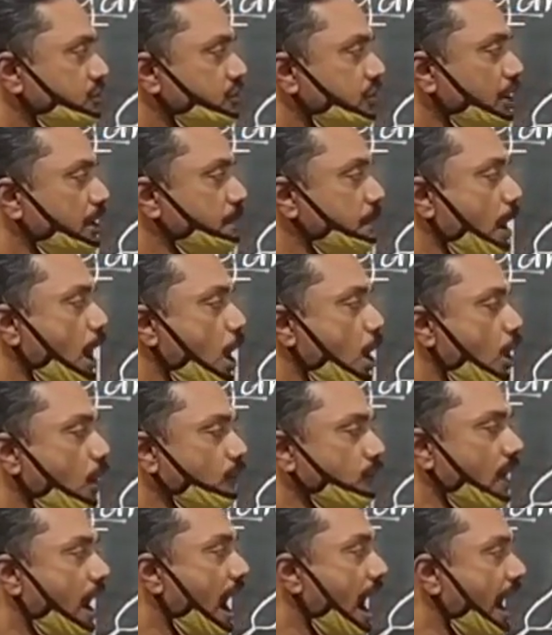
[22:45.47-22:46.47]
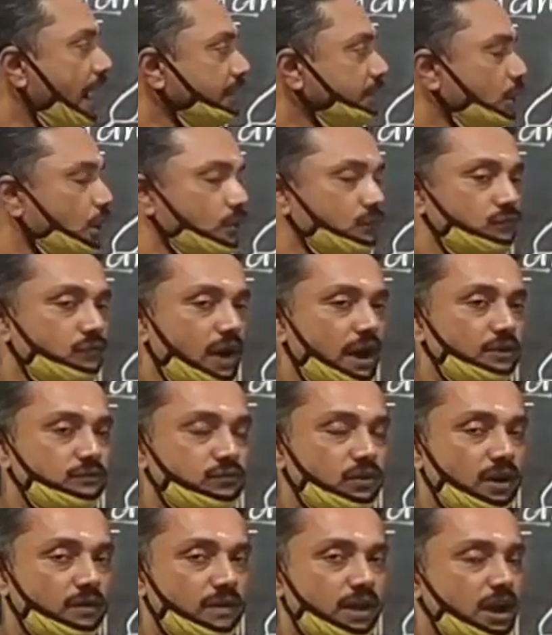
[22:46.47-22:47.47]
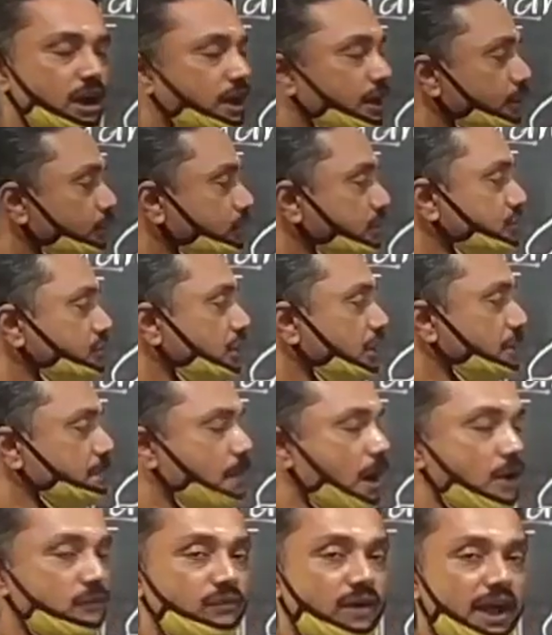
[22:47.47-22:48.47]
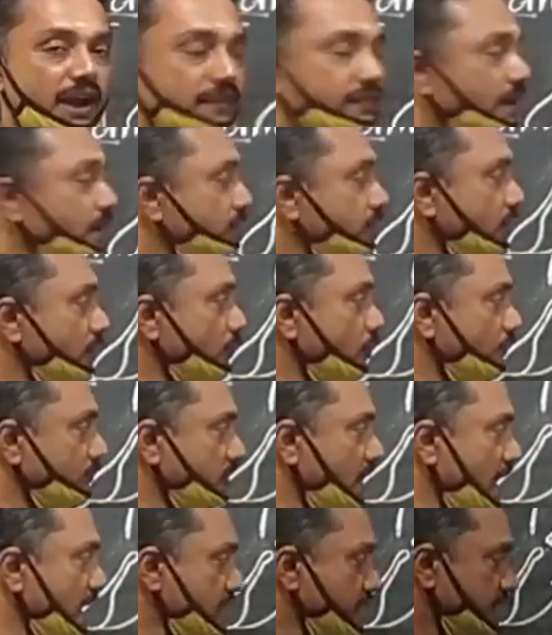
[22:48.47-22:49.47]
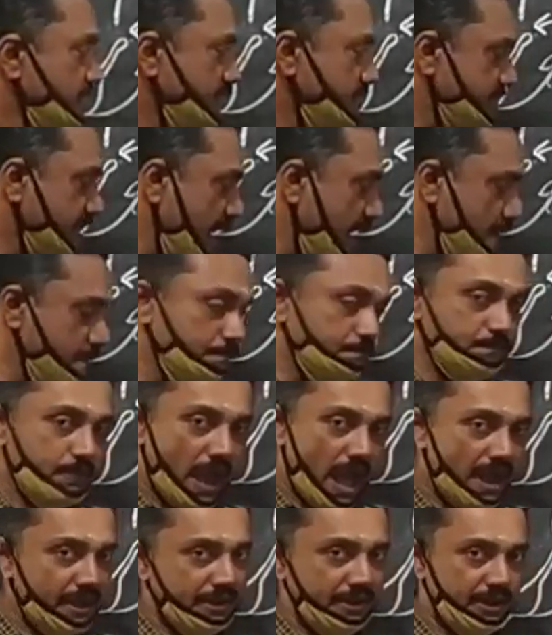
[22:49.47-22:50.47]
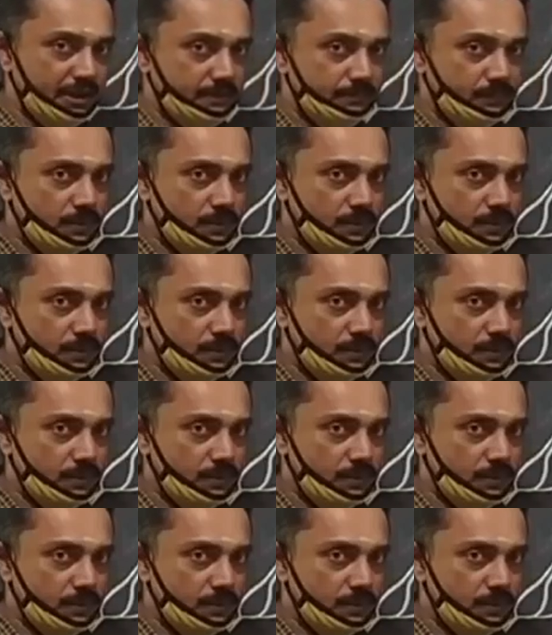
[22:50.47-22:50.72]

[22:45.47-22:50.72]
stigma of anther of one flower to the stigma of another flower of the same plant.